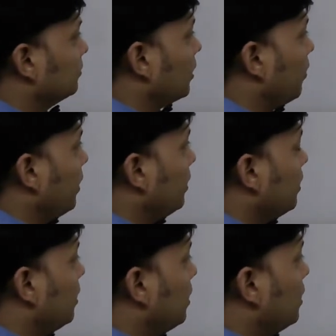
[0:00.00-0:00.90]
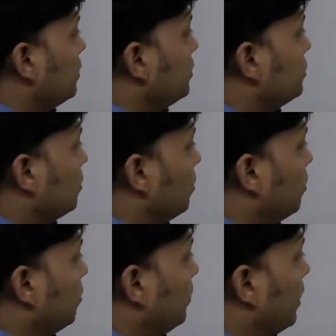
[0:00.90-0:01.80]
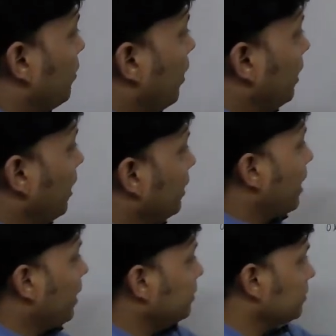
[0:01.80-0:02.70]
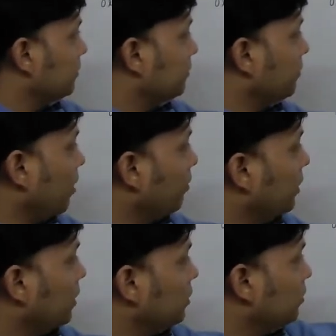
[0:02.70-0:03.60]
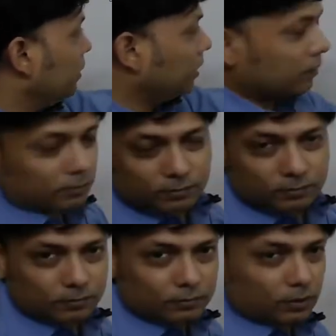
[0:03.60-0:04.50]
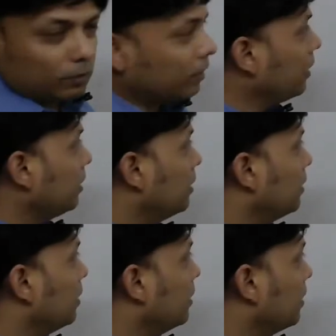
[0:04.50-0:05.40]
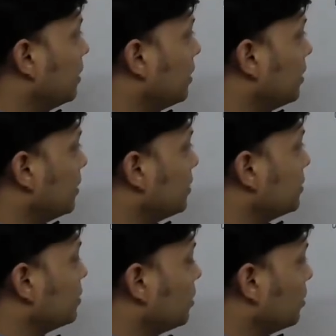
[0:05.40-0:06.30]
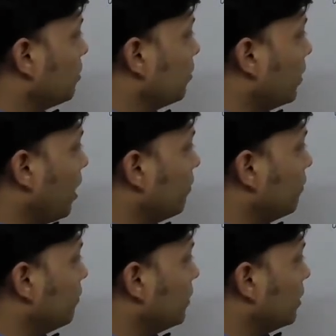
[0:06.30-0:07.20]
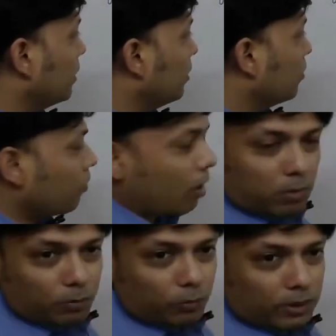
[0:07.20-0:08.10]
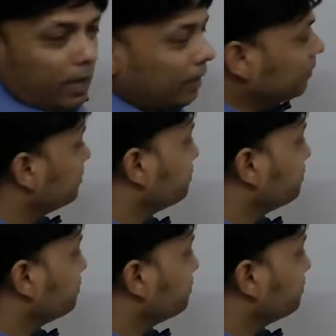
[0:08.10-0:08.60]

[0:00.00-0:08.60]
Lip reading: Alright, so we can write like that from here to here, okay, so we have no problem with that.